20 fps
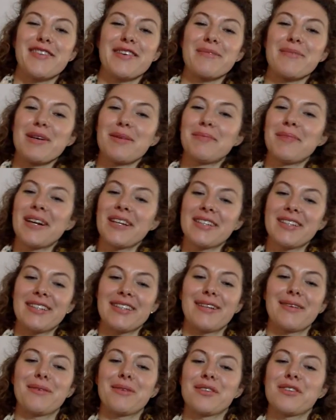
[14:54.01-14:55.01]
in my mind and
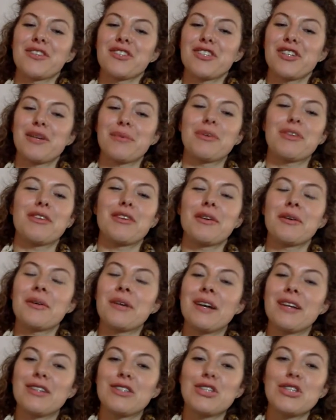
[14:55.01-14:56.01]
that I want to share with you
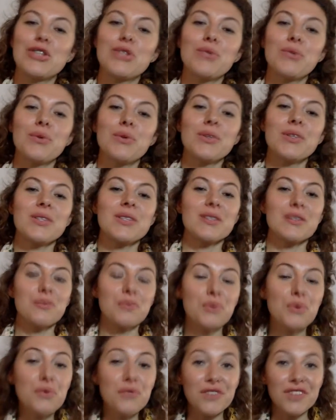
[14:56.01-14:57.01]
towards a
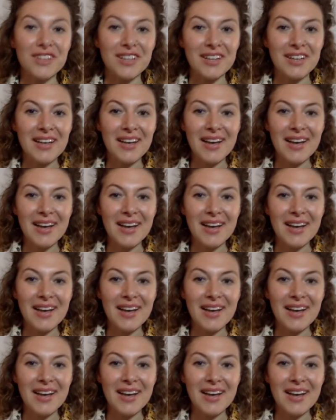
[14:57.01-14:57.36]
movie.